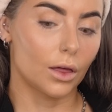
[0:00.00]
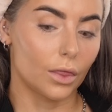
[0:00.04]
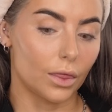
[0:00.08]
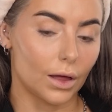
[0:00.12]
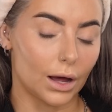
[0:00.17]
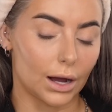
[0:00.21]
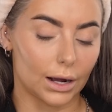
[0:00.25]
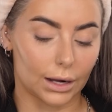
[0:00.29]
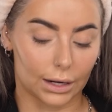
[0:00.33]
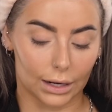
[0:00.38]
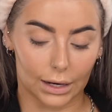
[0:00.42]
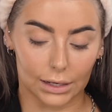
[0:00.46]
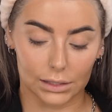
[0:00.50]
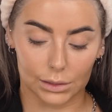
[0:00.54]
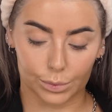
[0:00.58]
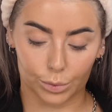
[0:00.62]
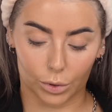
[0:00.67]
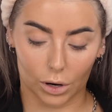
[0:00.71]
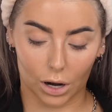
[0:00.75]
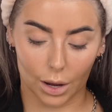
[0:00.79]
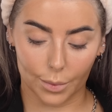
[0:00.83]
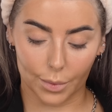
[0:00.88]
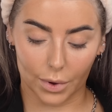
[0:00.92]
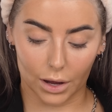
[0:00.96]
That glass
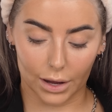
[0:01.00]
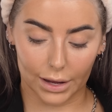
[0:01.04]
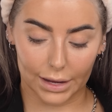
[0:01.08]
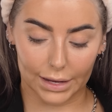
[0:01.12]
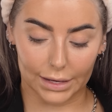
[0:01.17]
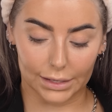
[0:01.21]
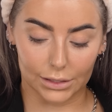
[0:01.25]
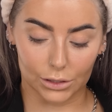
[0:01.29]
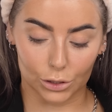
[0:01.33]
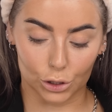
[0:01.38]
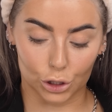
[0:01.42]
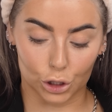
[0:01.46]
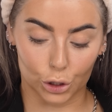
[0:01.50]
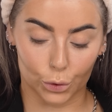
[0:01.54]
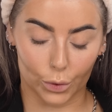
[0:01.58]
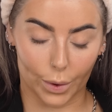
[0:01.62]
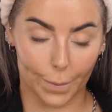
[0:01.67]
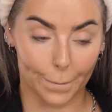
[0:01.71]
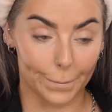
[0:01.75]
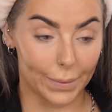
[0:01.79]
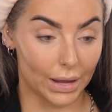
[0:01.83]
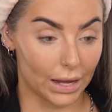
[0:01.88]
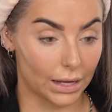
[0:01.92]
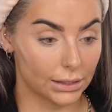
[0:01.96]
primer is
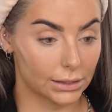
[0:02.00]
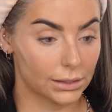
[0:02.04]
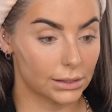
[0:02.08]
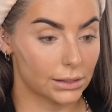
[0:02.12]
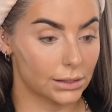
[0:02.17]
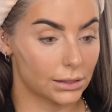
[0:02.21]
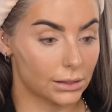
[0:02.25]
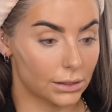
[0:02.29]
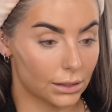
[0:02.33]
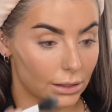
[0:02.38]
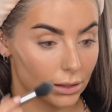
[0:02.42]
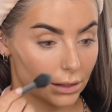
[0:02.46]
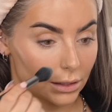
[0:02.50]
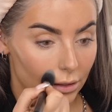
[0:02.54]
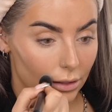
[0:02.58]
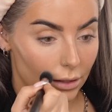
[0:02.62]
doing bits